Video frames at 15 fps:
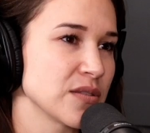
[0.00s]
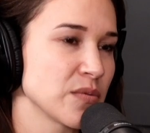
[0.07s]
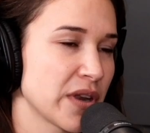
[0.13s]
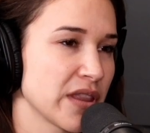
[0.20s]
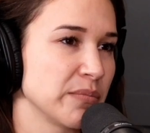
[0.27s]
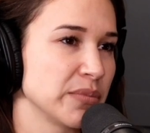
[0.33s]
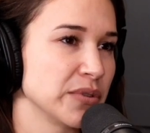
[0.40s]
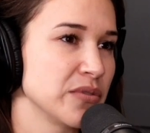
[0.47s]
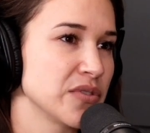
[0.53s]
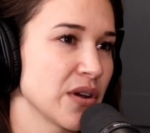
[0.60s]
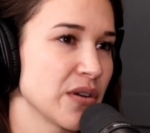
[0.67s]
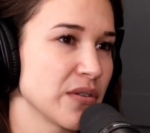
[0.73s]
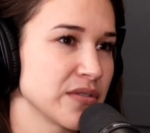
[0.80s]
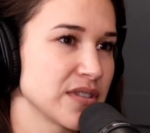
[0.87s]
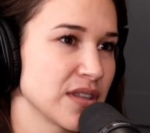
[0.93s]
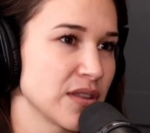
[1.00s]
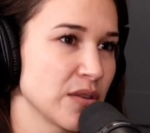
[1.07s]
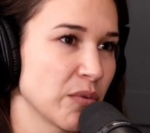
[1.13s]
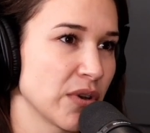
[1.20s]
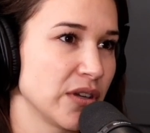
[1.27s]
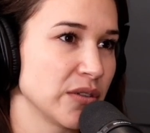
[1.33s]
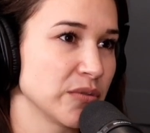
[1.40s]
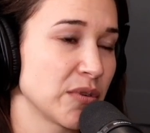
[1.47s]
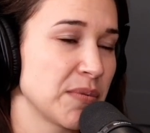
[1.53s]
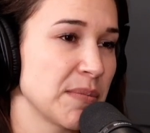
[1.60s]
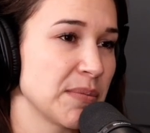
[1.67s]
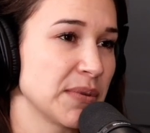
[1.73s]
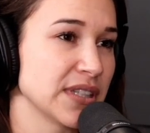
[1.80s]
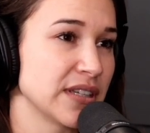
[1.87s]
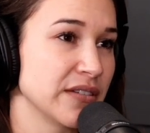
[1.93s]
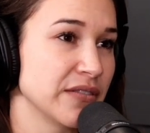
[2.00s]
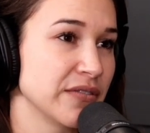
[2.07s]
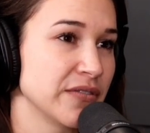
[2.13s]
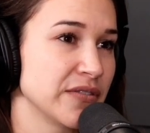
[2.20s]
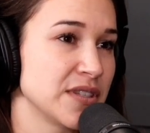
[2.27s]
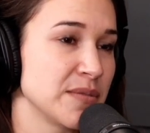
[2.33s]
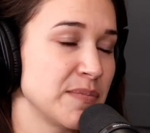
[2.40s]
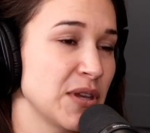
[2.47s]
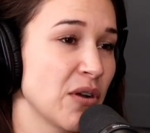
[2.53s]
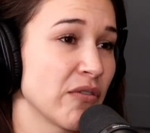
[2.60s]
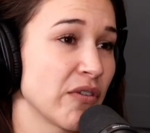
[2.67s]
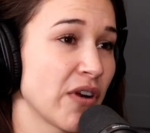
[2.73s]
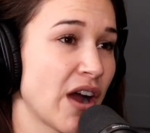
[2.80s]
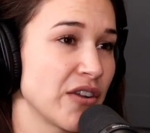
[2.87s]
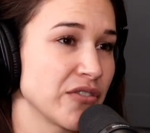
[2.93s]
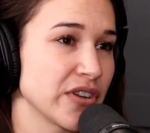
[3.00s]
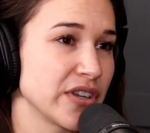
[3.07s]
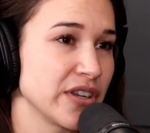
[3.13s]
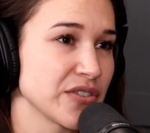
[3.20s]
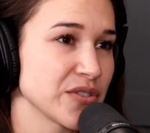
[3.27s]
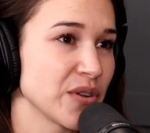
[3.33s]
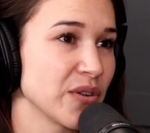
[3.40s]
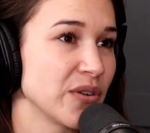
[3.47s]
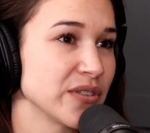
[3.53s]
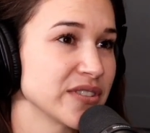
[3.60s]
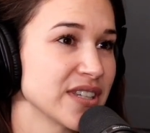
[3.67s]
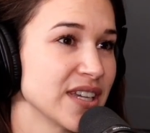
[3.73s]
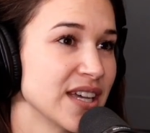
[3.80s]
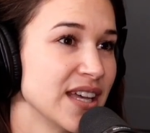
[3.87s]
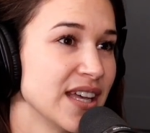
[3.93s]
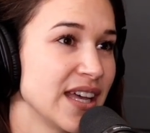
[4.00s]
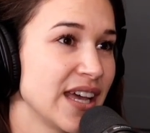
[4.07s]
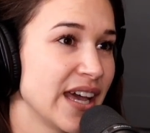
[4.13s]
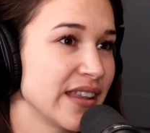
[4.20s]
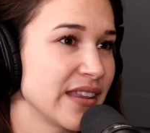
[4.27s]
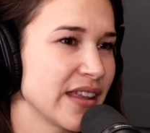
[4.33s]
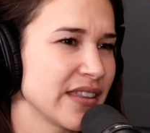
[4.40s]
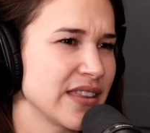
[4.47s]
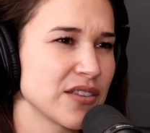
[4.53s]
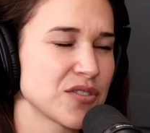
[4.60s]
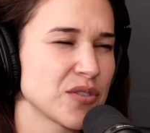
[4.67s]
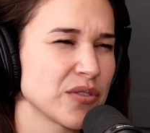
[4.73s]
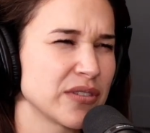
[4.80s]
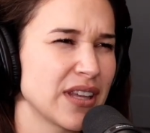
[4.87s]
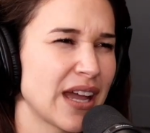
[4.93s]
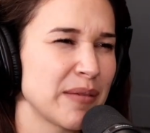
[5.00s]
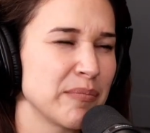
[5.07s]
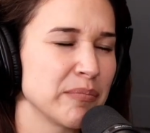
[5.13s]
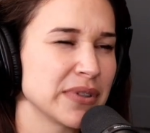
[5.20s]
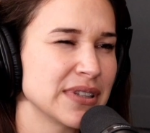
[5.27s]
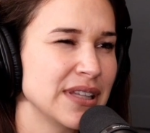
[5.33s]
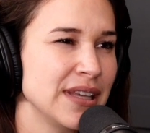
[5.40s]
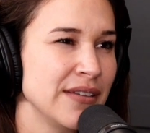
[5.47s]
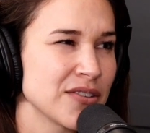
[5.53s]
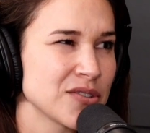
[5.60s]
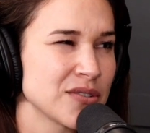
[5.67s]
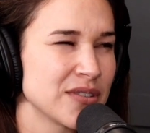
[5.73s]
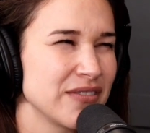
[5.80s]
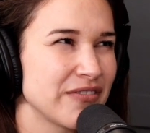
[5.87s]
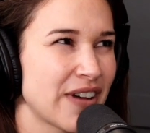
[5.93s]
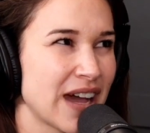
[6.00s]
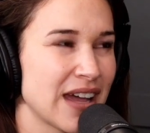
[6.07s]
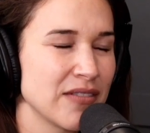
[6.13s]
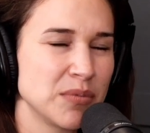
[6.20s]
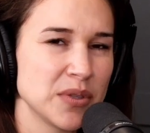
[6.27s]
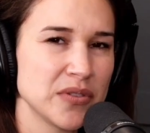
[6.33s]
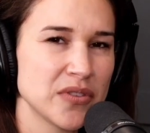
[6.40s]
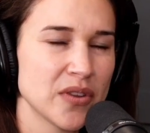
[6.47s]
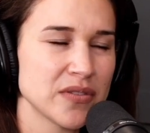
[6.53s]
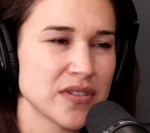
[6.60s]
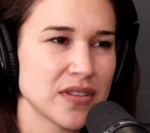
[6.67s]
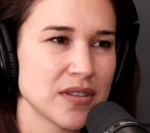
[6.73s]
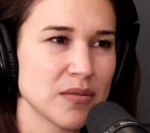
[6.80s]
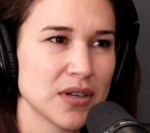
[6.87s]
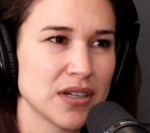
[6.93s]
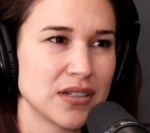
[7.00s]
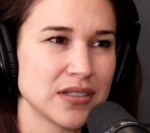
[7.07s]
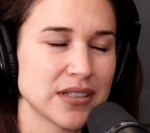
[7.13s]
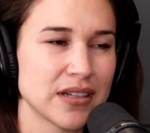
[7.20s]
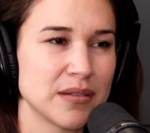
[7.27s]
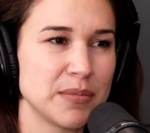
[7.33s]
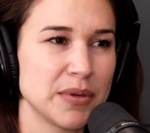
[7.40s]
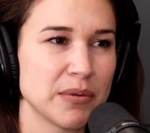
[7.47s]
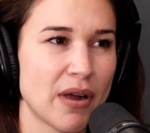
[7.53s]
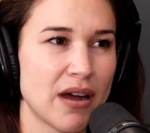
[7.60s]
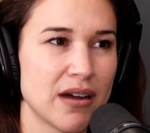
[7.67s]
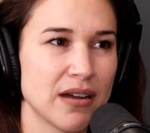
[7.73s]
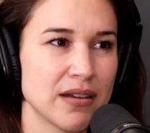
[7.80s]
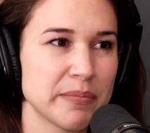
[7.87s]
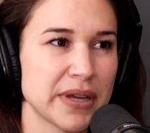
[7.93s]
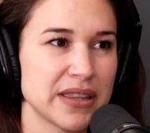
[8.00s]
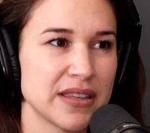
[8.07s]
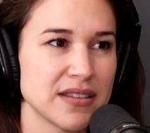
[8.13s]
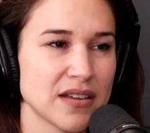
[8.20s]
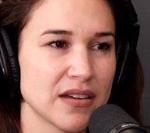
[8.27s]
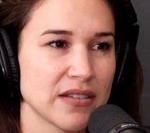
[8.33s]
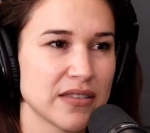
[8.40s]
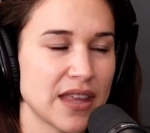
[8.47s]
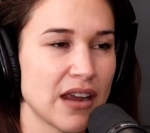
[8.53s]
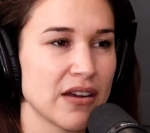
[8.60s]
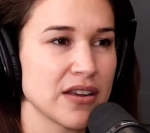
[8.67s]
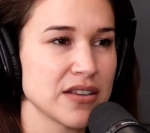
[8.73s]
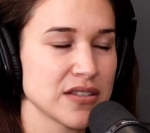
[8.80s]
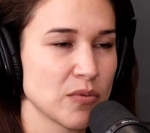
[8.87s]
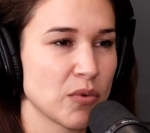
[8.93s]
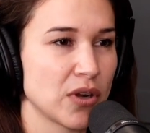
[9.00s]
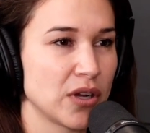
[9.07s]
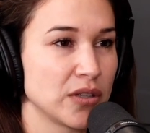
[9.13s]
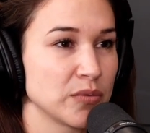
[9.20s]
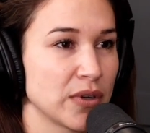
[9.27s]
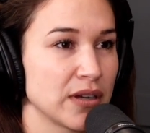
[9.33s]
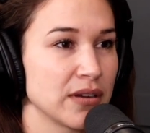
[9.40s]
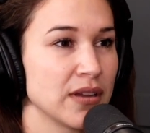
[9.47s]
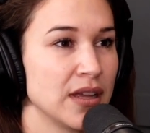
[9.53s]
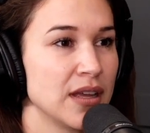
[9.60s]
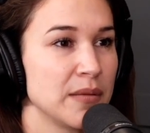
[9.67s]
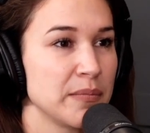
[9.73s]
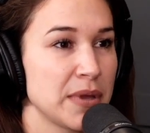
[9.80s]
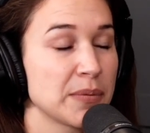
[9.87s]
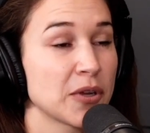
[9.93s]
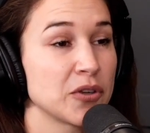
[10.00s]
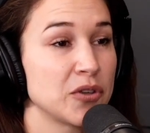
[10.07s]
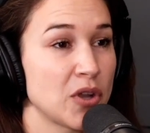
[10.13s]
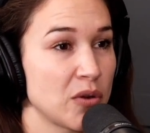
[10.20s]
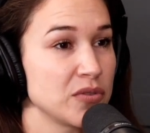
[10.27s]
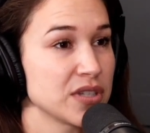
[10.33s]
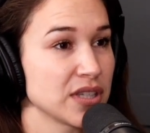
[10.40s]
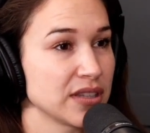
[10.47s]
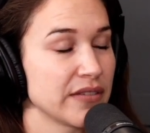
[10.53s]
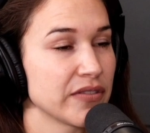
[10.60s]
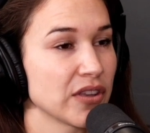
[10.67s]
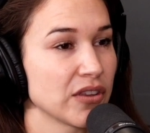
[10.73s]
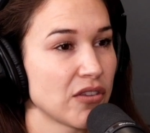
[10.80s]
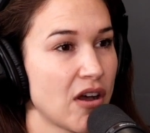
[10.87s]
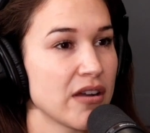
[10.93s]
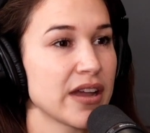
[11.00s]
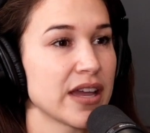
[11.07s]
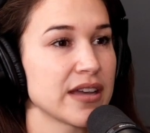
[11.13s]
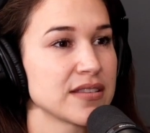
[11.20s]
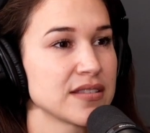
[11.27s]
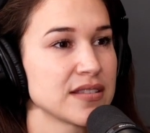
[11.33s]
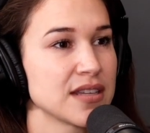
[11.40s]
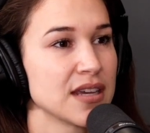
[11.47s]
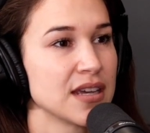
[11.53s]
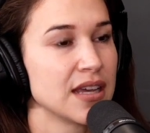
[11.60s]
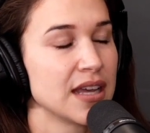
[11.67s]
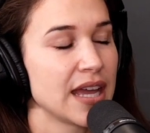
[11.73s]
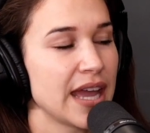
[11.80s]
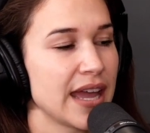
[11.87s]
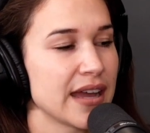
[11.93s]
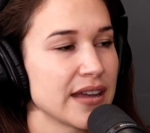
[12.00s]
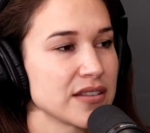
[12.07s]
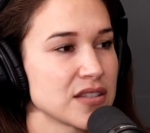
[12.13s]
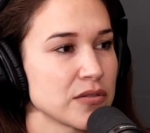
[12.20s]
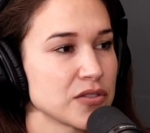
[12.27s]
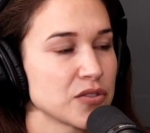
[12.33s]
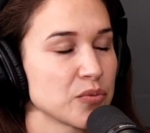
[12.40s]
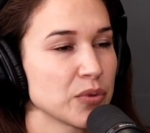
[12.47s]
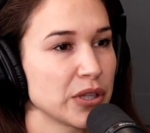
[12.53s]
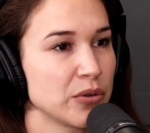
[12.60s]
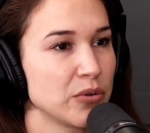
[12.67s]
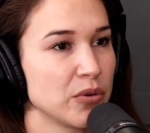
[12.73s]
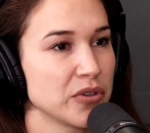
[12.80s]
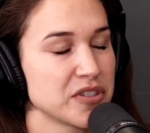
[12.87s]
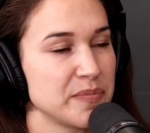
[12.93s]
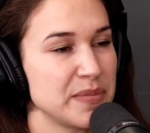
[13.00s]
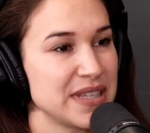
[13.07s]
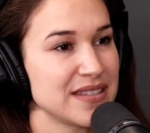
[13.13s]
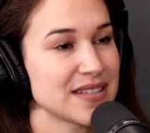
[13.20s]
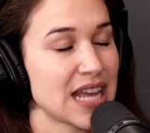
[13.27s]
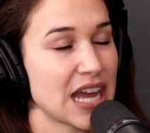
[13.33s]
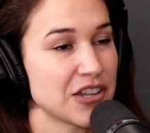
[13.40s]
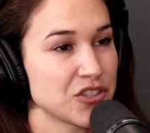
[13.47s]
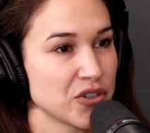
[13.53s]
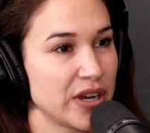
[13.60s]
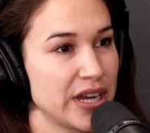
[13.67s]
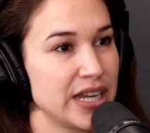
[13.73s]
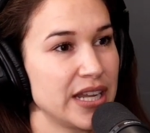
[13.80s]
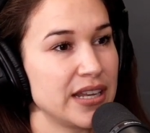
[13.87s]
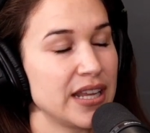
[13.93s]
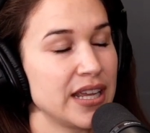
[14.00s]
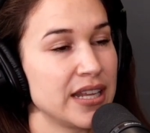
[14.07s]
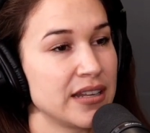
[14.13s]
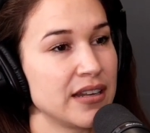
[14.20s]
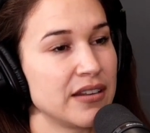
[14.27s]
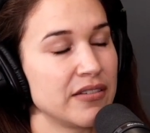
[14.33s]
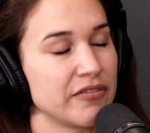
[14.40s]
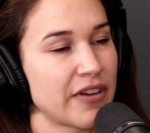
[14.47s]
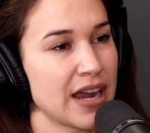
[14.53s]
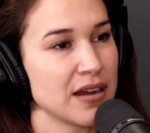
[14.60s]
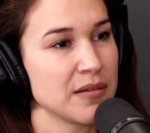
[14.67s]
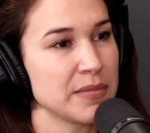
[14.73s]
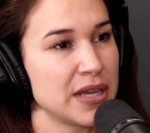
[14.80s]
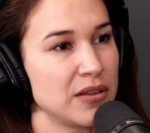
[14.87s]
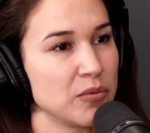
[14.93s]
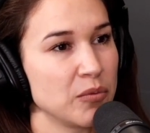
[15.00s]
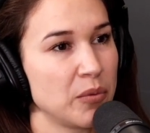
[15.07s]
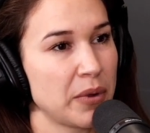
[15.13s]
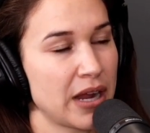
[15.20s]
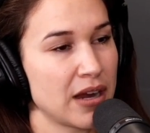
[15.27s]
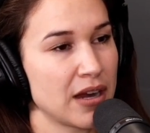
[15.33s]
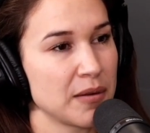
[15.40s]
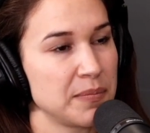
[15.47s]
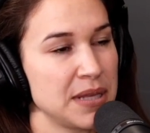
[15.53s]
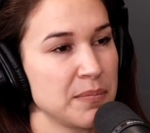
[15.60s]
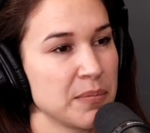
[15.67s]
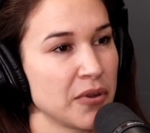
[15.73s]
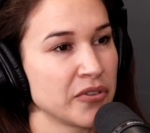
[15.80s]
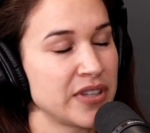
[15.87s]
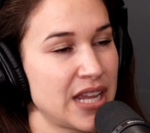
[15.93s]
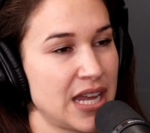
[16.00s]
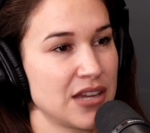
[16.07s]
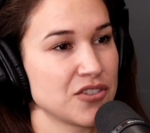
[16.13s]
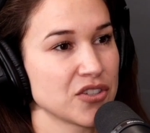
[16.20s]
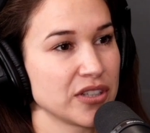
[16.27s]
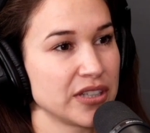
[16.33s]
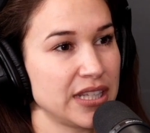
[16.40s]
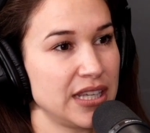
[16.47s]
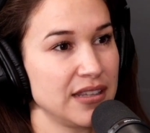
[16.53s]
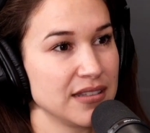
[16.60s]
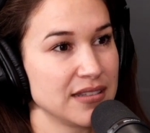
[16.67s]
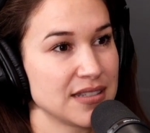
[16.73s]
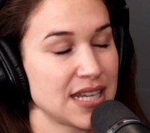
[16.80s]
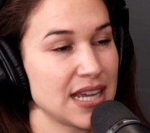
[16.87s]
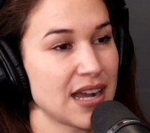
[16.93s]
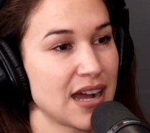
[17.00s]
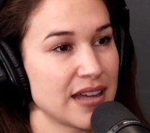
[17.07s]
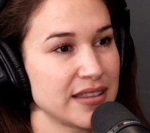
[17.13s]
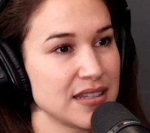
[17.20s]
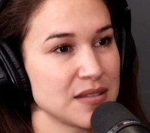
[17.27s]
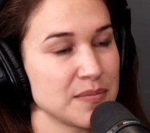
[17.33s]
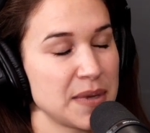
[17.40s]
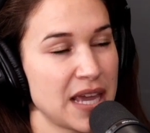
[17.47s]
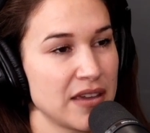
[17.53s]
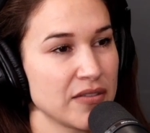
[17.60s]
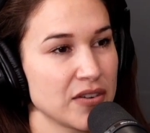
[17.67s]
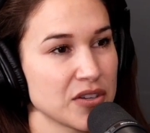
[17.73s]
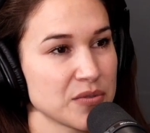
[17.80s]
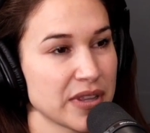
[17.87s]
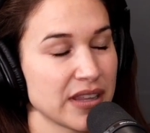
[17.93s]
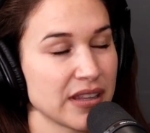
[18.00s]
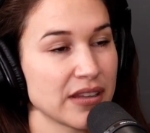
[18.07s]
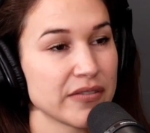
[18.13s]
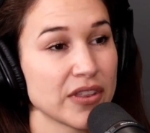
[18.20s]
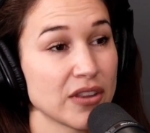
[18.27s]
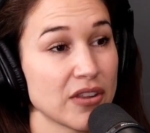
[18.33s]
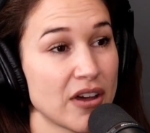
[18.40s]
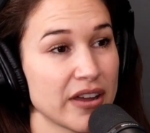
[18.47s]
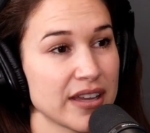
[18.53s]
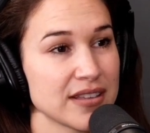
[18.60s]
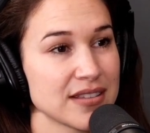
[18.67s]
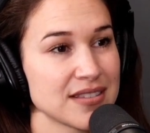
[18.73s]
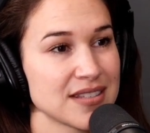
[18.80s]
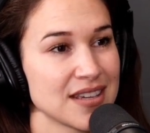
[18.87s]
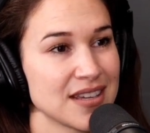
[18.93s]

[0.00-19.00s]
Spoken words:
one of the blue zones in the world where people live to be over 100 years old. And I think I believe there's only 5 blue zones in the world. I could be wrong, but these are the areas in the world where people are known to live the longest. And so it's really cool to be saturated in an environment where people naturally take on these behaviors where they live the longest.